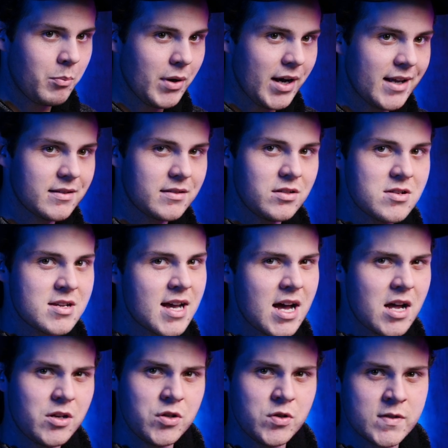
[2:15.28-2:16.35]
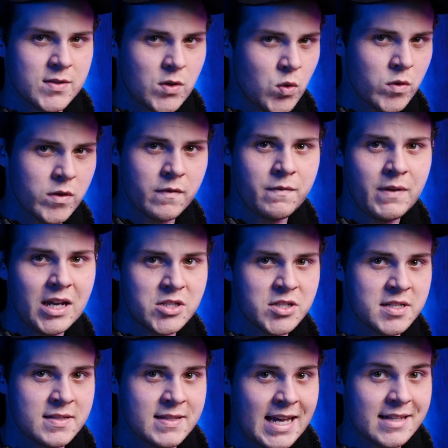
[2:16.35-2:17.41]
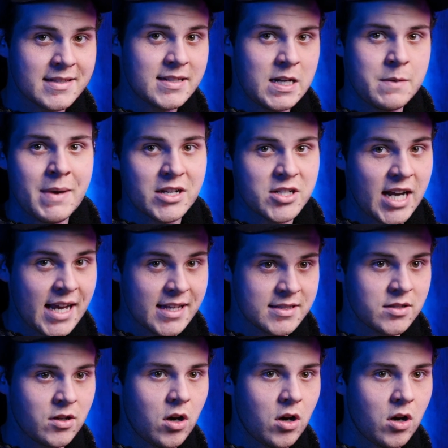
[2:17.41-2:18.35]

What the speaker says: But you can't use all the features that CineMatch has to